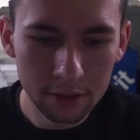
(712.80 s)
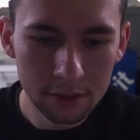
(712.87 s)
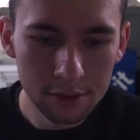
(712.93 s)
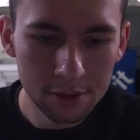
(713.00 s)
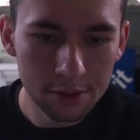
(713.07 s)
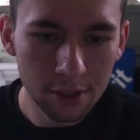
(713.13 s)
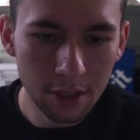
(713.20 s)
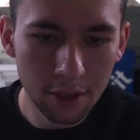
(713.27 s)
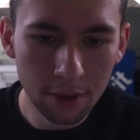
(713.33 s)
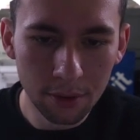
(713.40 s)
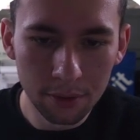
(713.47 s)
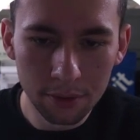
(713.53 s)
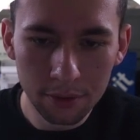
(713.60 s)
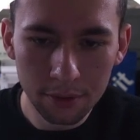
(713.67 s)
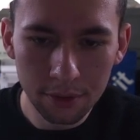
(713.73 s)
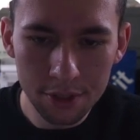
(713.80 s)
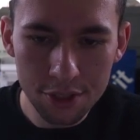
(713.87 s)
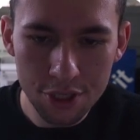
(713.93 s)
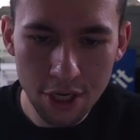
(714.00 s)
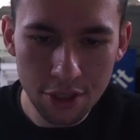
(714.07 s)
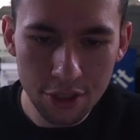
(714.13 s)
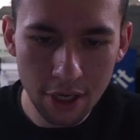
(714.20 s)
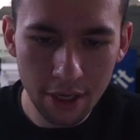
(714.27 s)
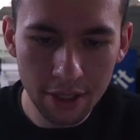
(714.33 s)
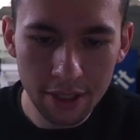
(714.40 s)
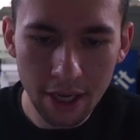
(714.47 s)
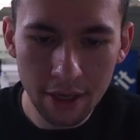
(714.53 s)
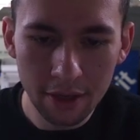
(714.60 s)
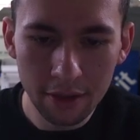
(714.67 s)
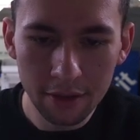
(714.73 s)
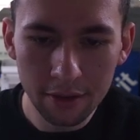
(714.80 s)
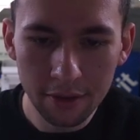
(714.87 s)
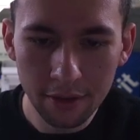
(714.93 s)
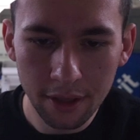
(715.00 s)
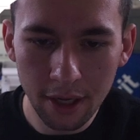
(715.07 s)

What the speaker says: So let's change cutting data.